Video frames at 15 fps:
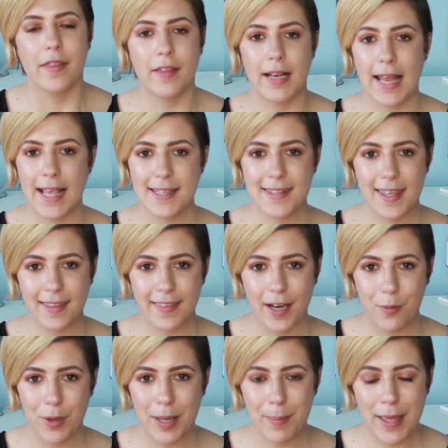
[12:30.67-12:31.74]
The last thing that
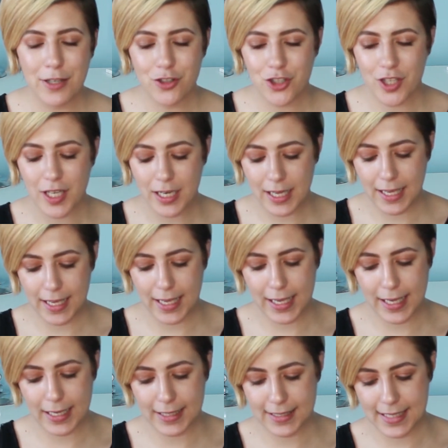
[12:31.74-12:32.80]
I want to mention
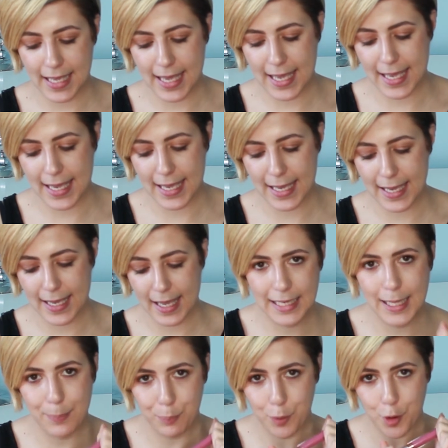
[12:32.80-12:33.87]
is a
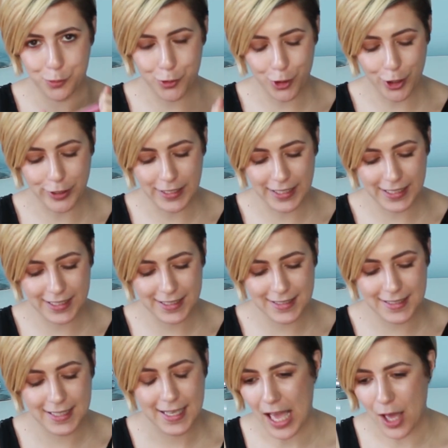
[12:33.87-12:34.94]
lip product.
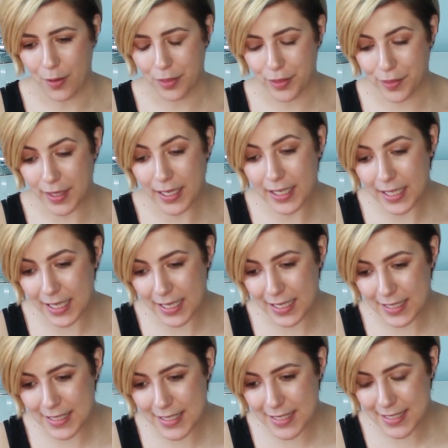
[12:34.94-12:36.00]
Now the thing
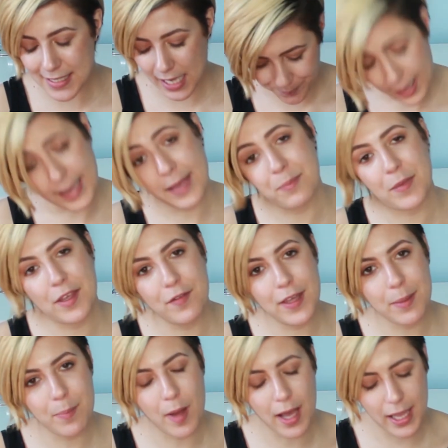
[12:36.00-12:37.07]
is, I am
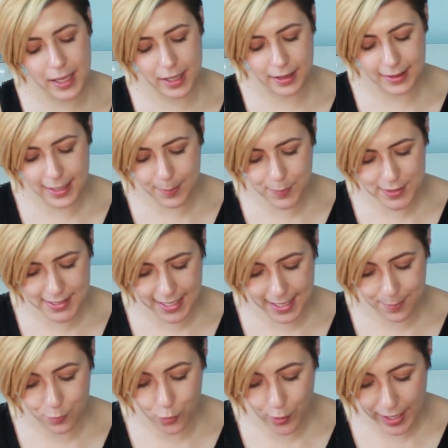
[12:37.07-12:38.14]
giving my lips
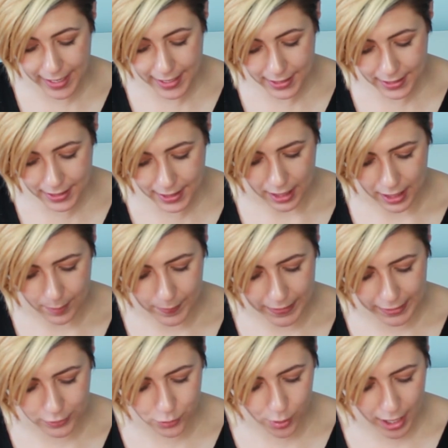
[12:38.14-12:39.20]
a break, but
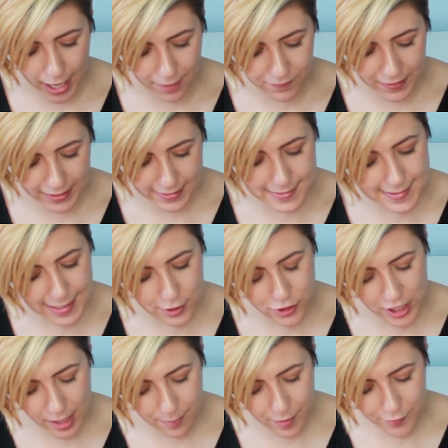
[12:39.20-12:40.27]
I do have the
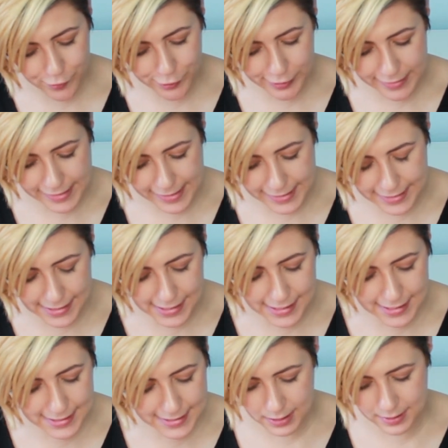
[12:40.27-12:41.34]
Anastasia Beverly
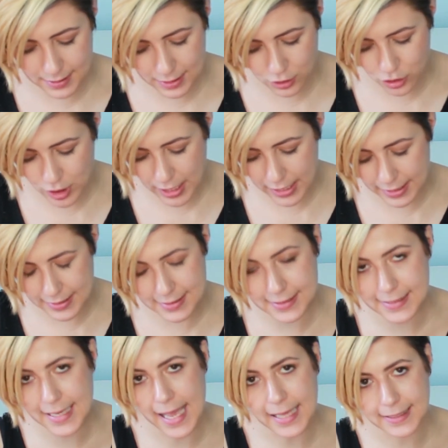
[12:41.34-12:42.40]
Hills in the shade
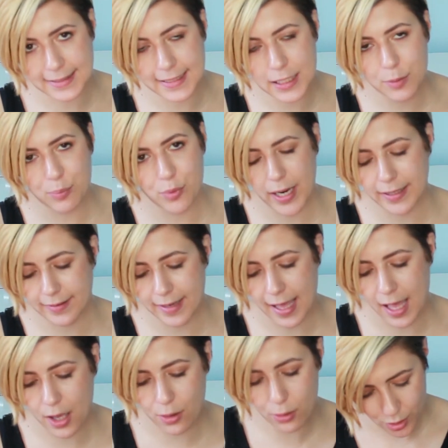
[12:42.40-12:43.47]
Catnip right
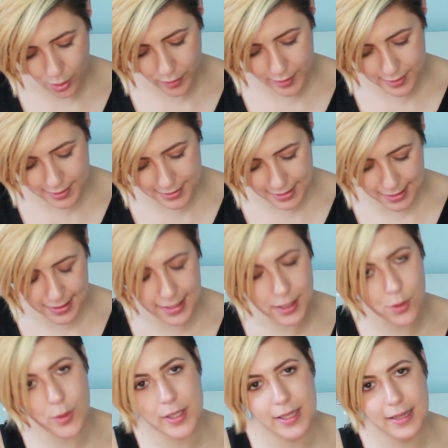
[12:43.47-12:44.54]
now. So this is a
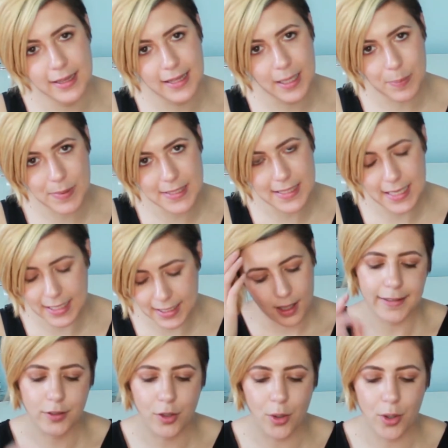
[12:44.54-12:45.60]
liquid lipstick.
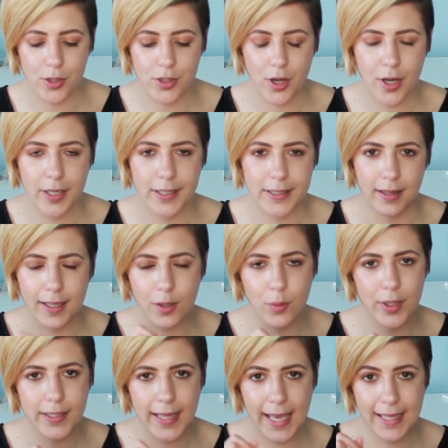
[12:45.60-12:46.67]
It goes on
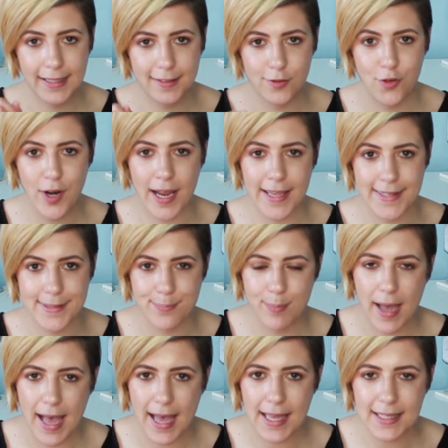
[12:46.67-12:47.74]
liquid and it dries
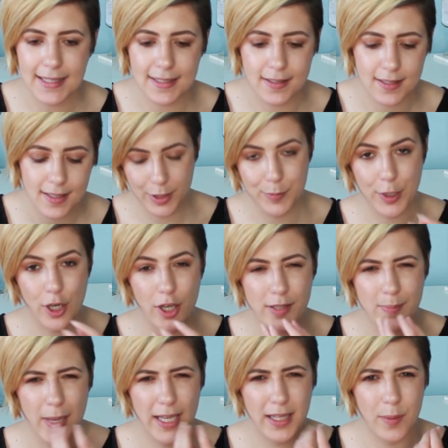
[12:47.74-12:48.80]
matte. But
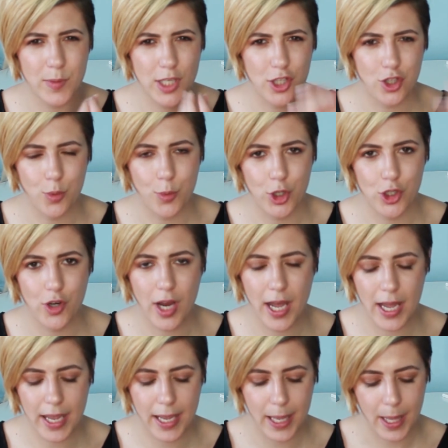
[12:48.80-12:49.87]
because my lips are super
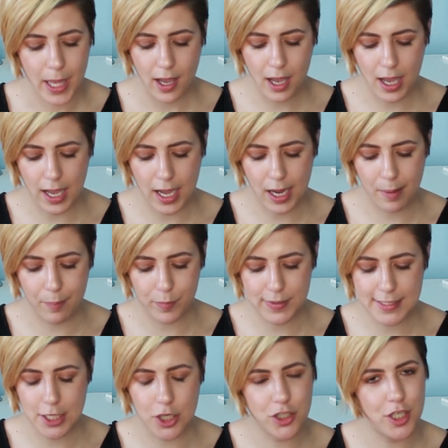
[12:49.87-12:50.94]
dry, I'm
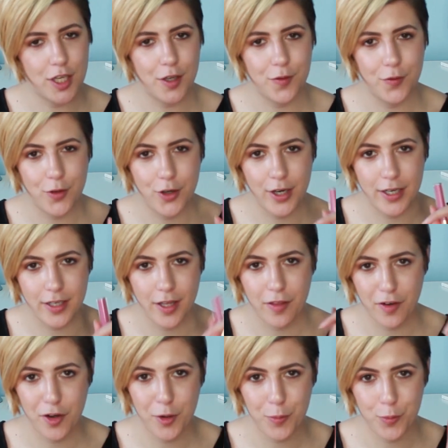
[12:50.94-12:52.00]
searching for
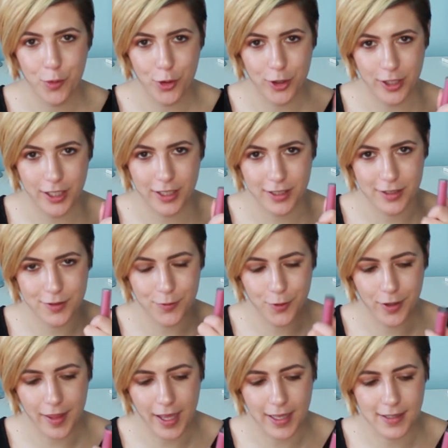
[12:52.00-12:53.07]
another product
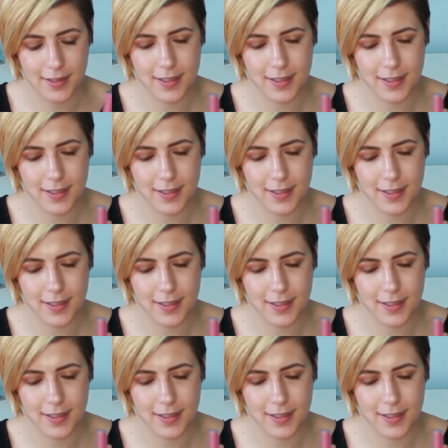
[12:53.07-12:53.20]
for that.